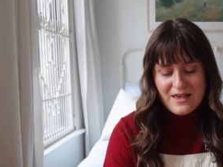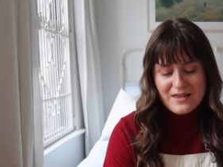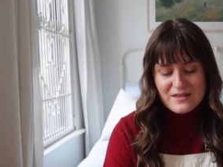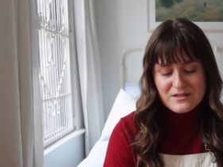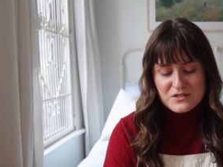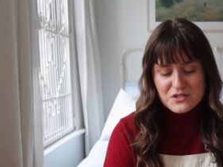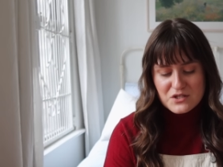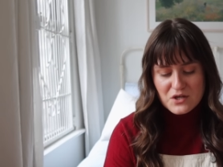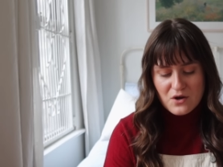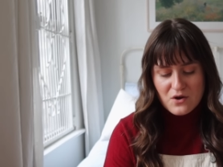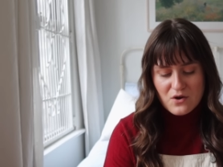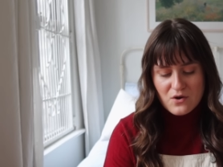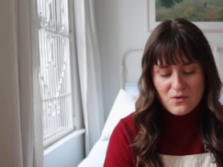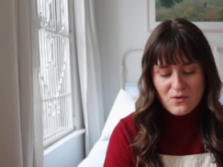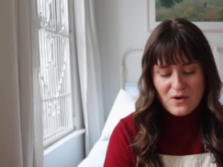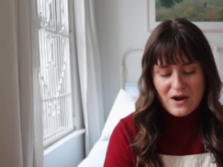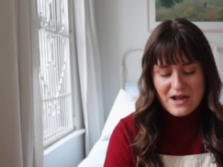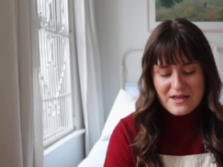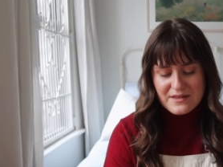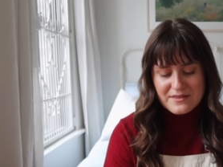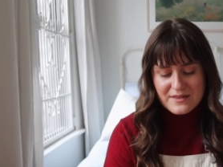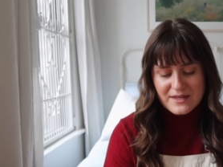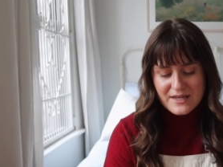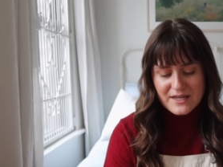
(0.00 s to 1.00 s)
so
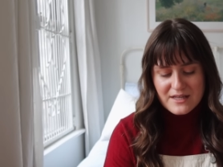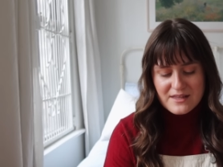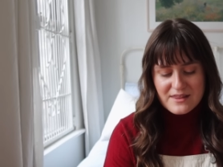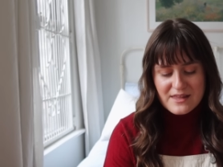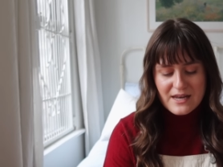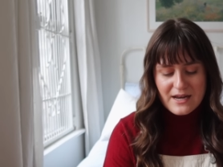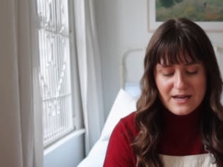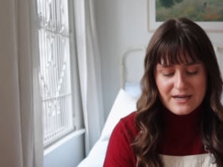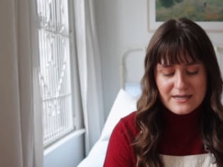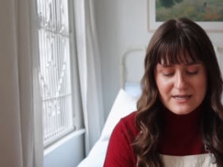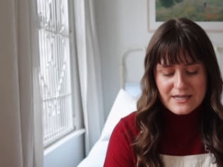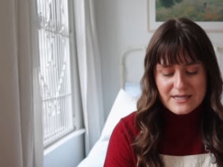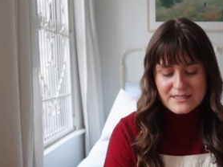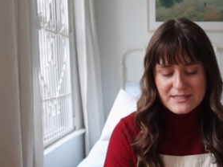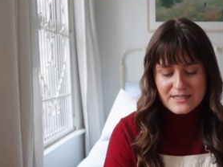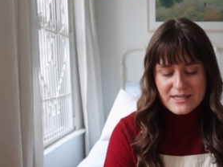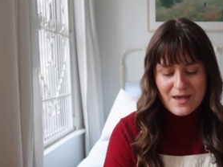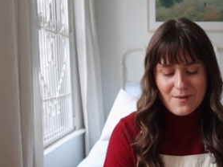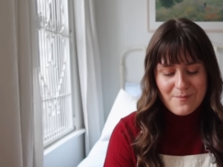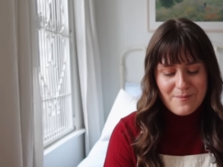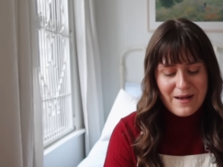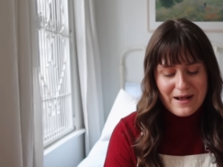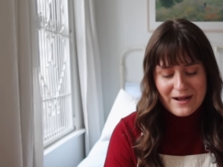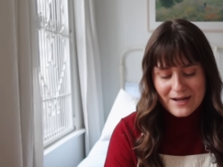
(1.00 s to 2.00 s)
I think that I need to
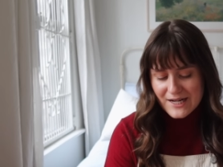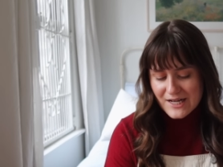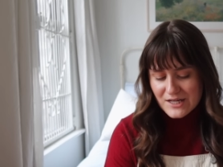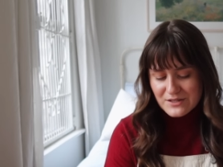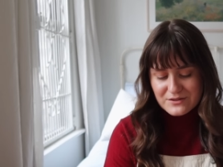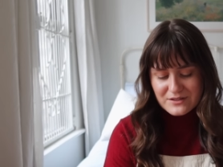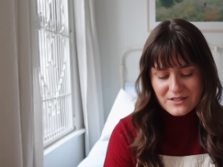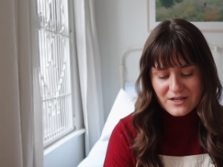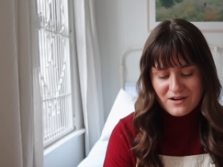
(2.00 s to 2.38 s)
get back out